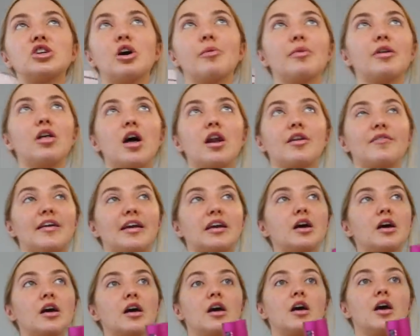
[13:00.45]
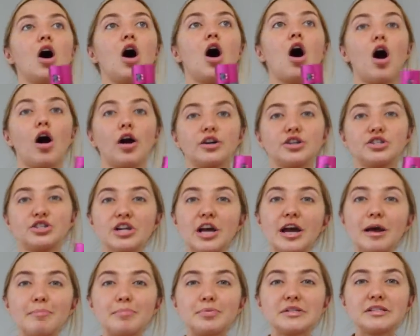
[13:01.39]
still been a lot of like
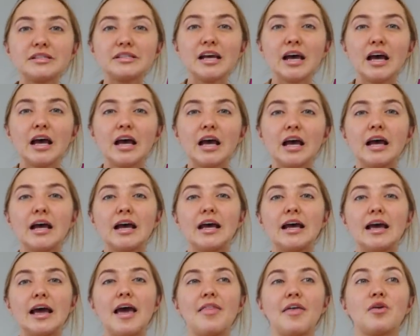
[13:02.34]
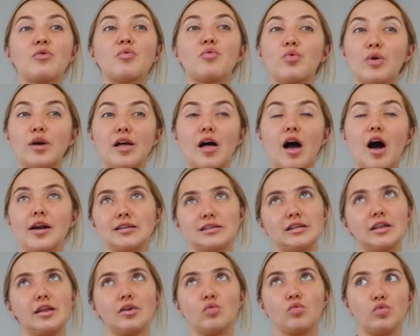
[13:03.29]
hardships and like
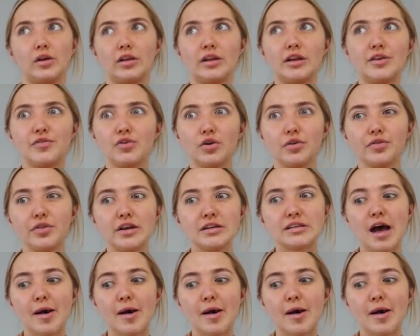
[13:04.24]
honestly like really difficult things